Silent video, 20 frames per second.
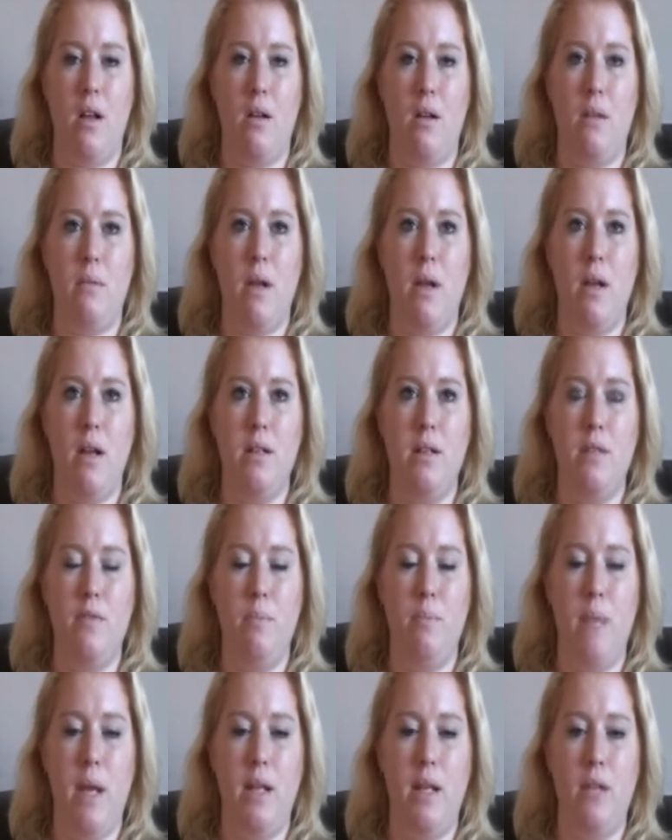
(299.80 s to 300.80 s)
kind
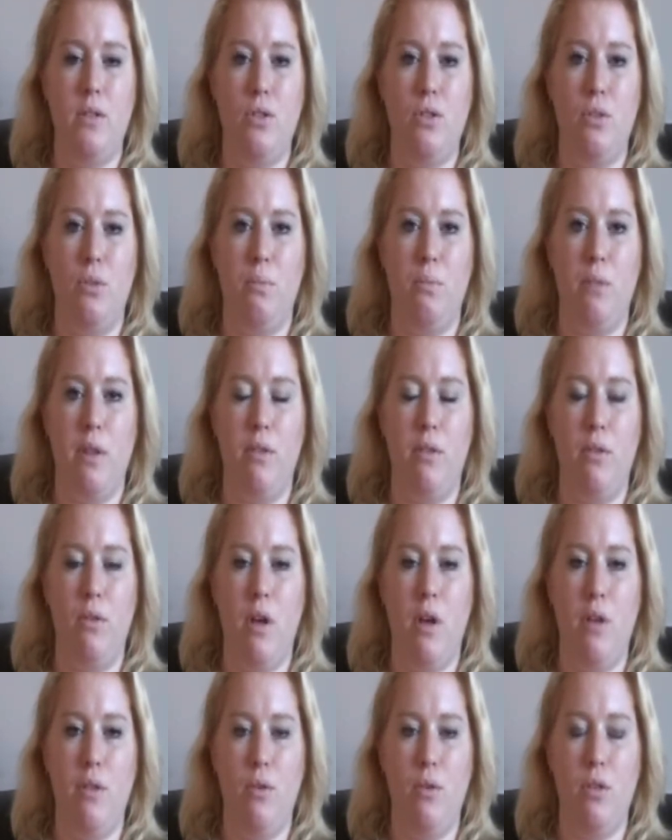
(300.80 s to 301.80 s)
of pent up. I
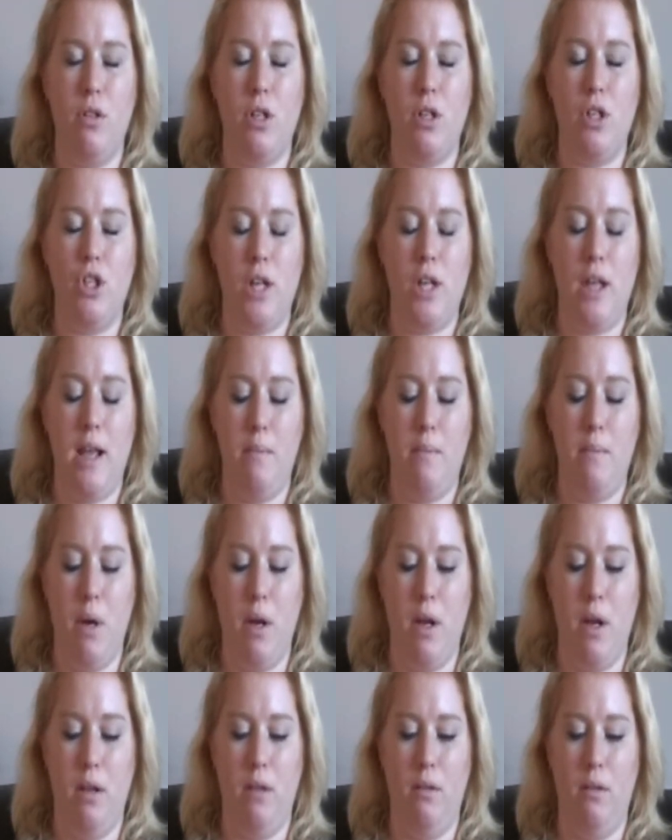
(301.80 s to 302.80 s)
thought I'd share
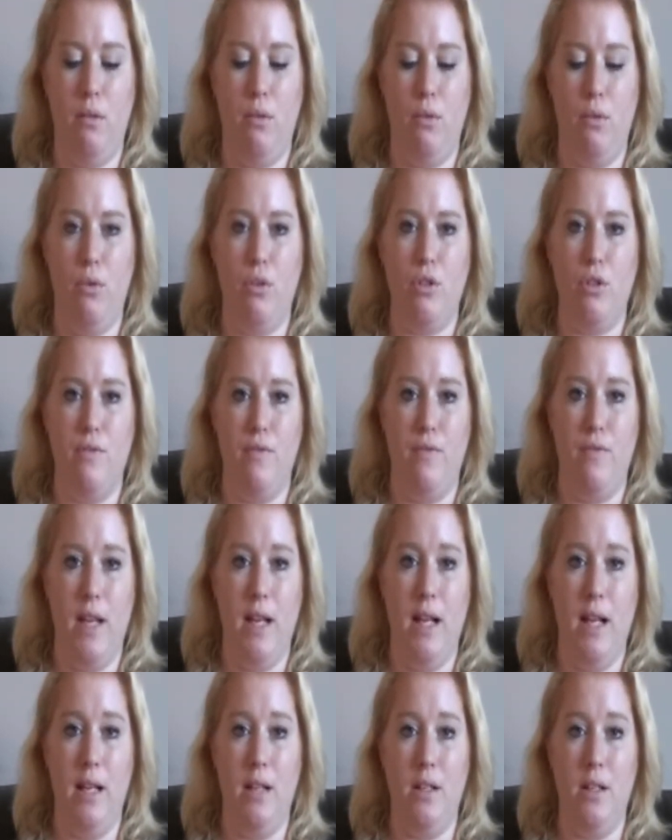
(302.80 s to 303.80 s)
my thoughts and
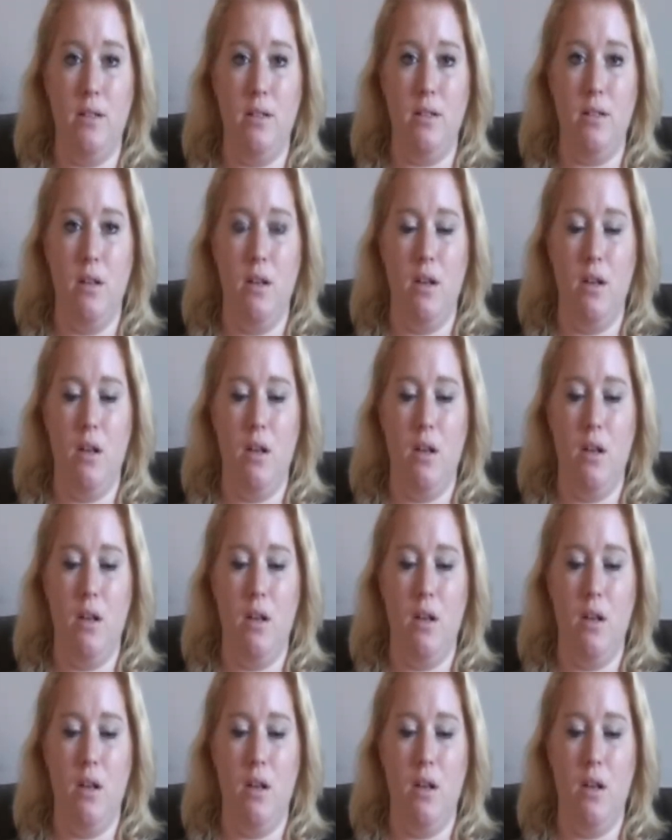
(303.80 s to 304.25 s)
feelings